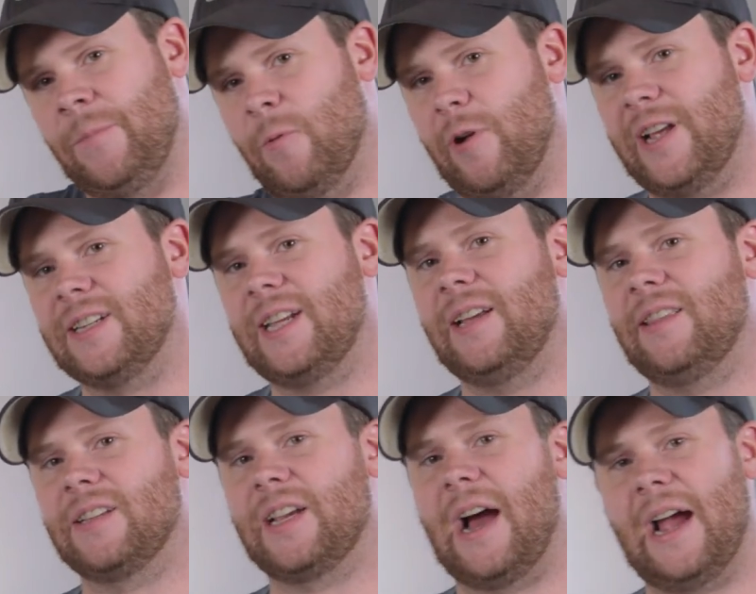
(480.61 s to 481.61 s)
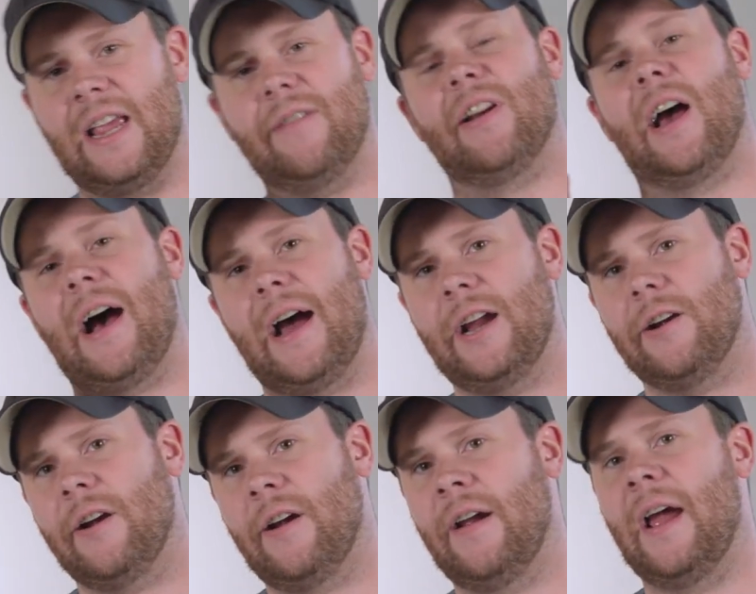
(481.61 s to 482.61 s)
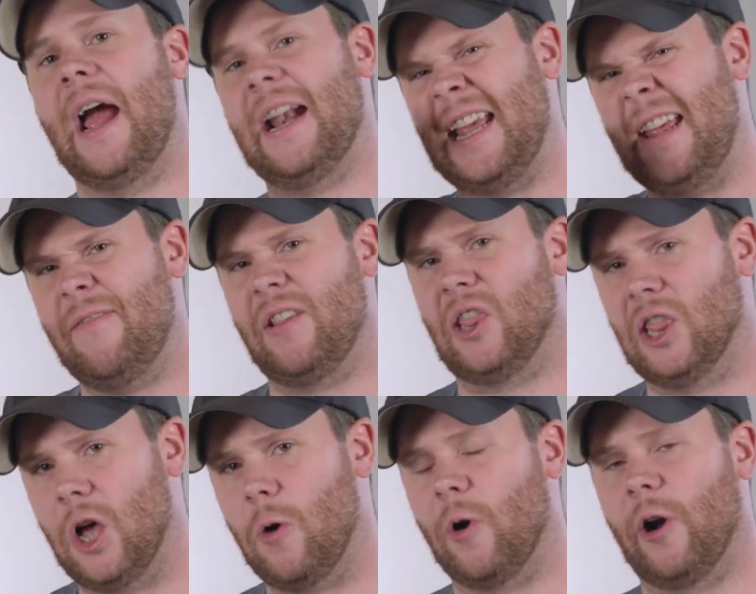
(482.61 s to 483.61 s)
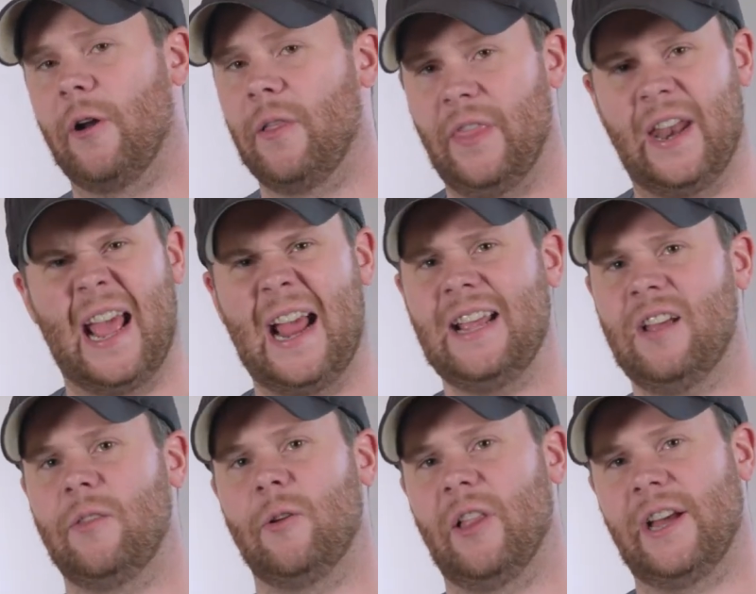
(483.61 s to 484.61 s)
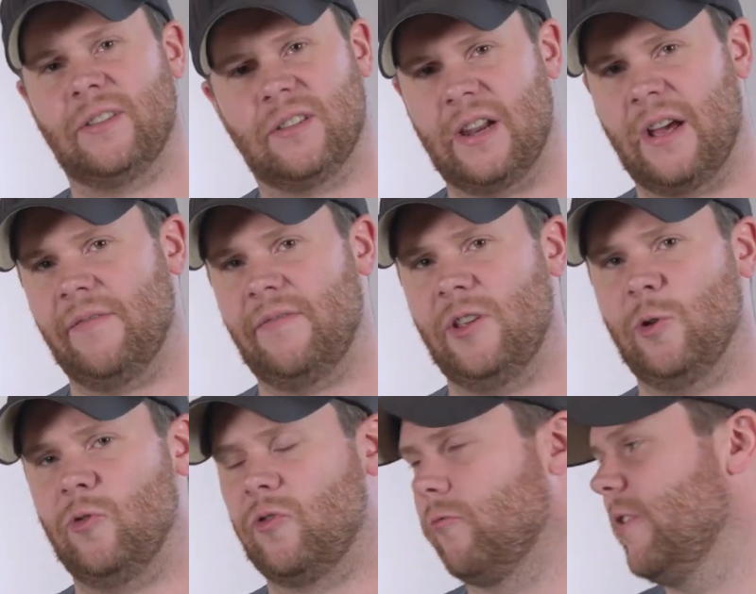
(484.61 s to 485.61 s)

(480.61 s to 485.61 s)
we can take this guy even higher and even lower than any other lights that I've used